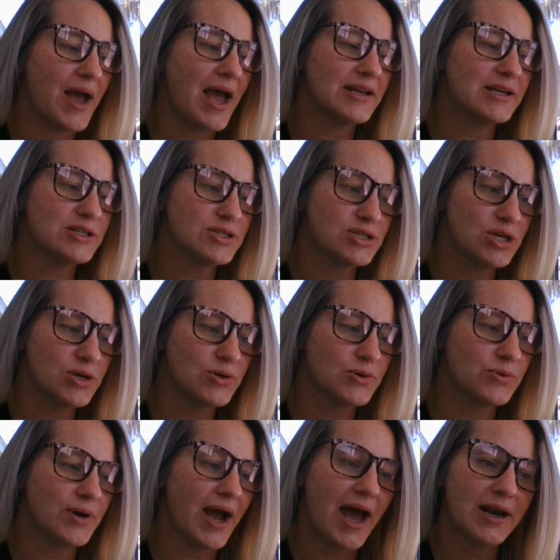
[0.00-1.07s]
and it,
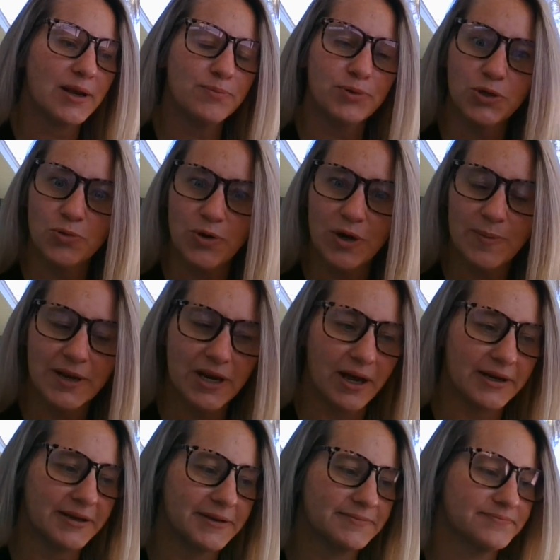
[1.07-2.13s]
too, had a blue ribbon
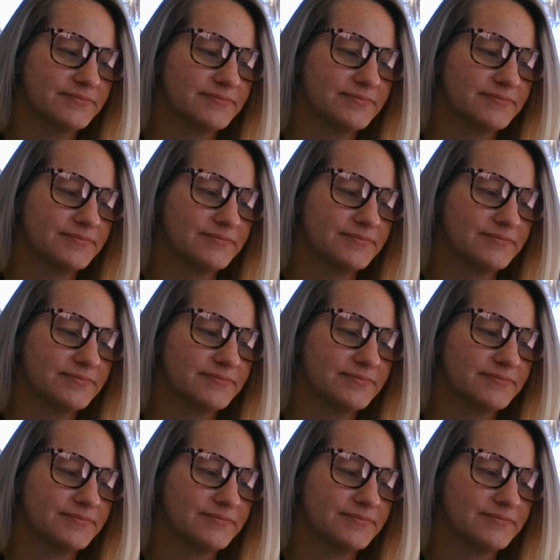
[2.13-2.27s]
on it.